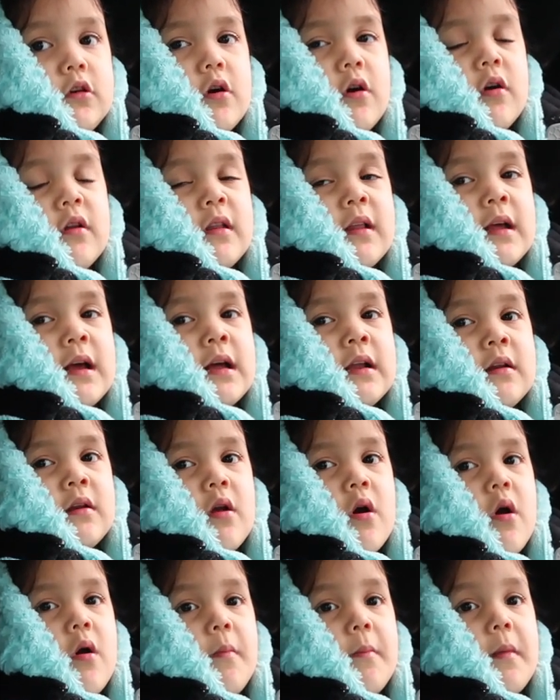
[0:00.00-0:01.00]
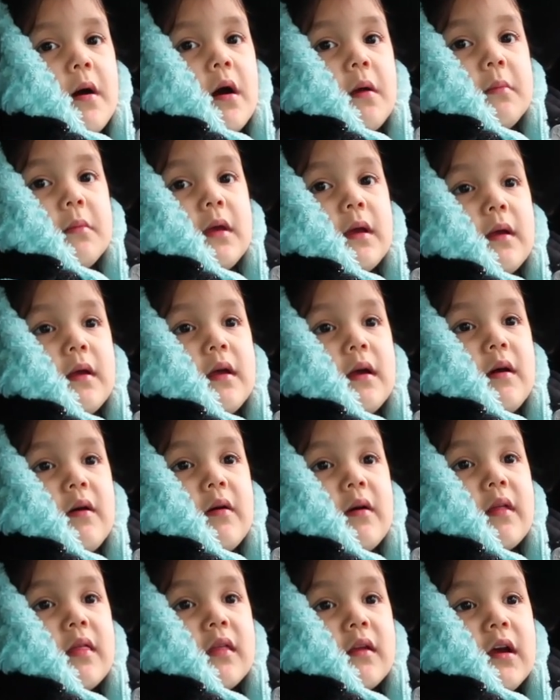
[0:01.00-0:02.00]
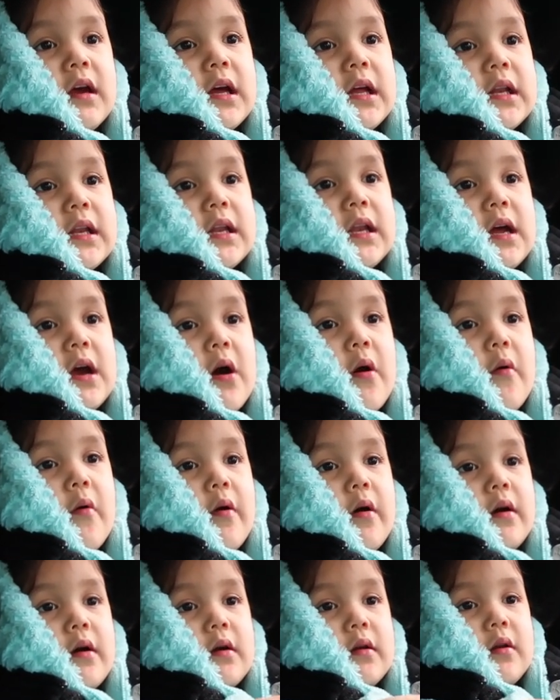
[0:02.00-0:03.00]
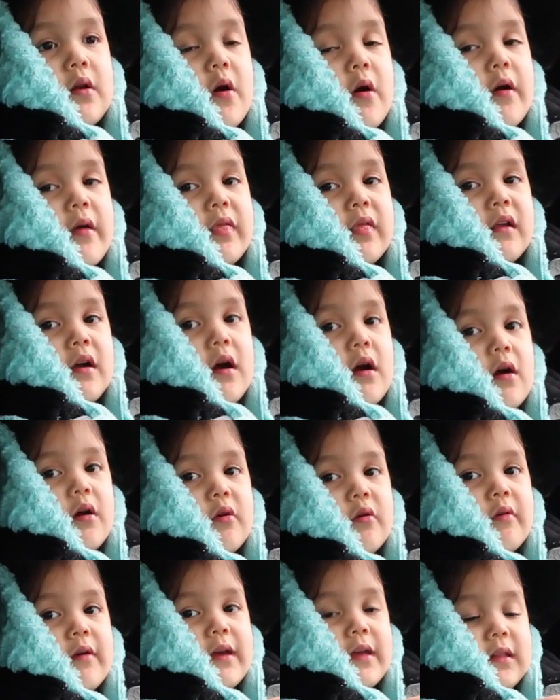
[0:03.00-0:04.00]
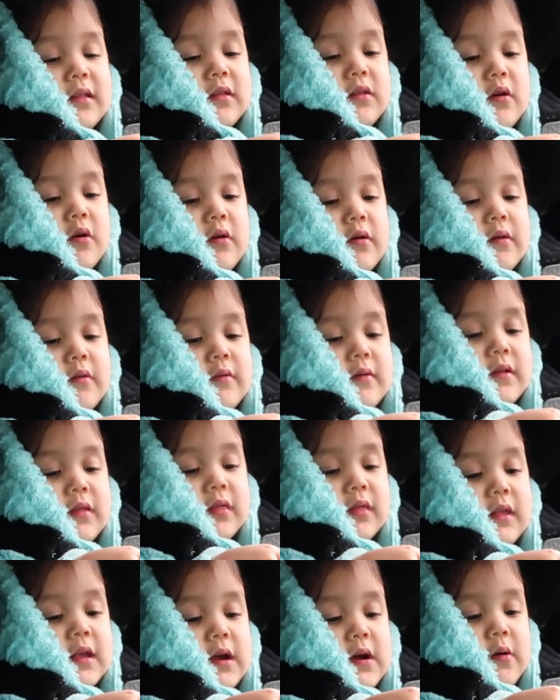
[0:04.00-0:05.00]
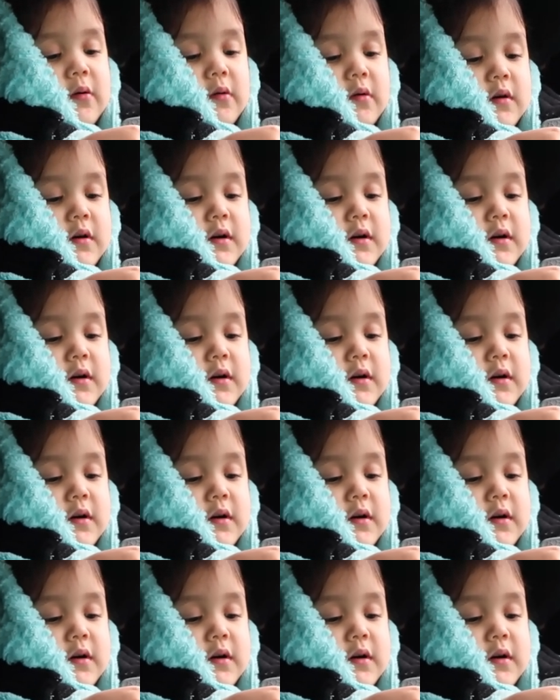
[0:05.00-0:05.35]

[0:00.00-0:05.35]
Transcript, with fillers: No, Dad, no, Mommy. It was still, no, it was already, no, it was still,